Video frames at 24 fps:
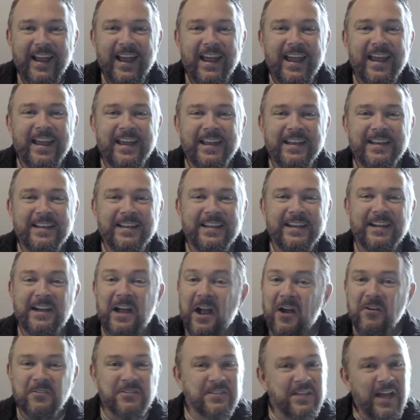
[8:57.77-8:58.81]
And
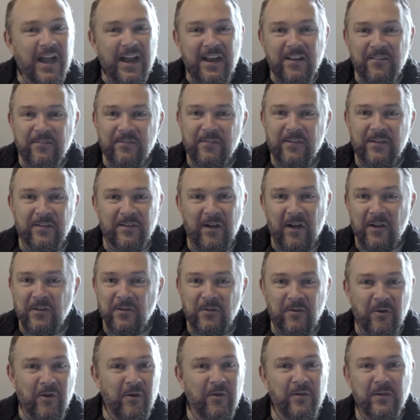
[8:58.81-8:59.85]
outside, if on
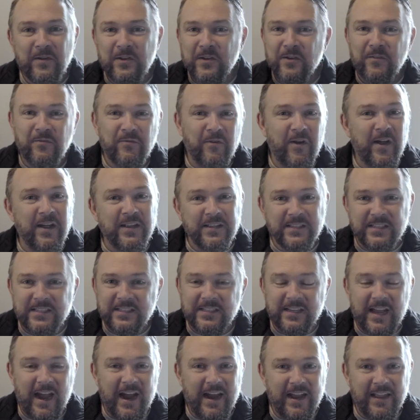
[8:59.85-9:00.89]
your own and your friends,
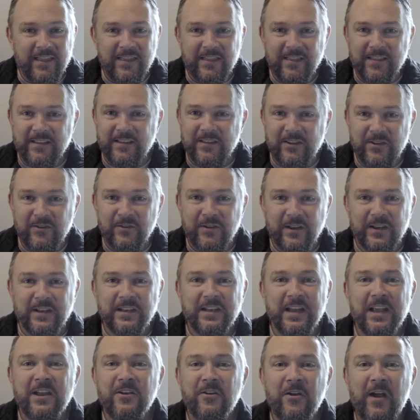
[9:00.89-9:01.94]
you can
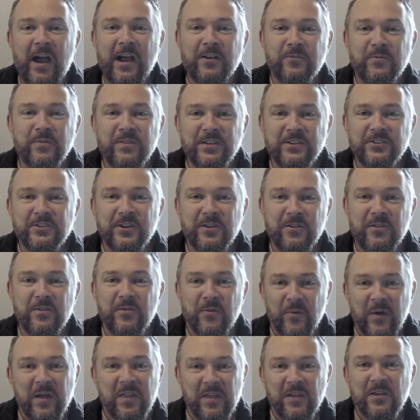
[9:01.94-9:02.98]
interact with each other the
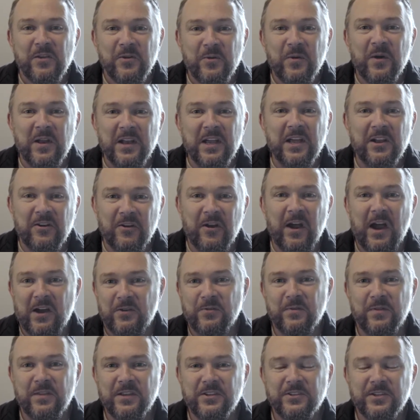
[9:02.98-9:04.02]
way that you want to interact
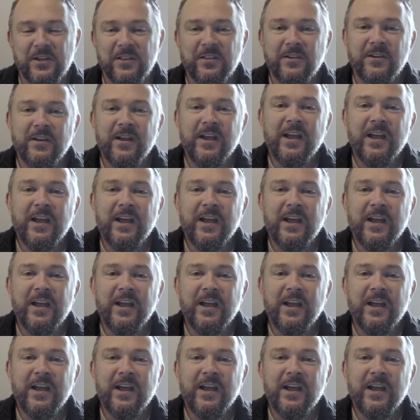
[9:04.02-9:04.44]
with each other.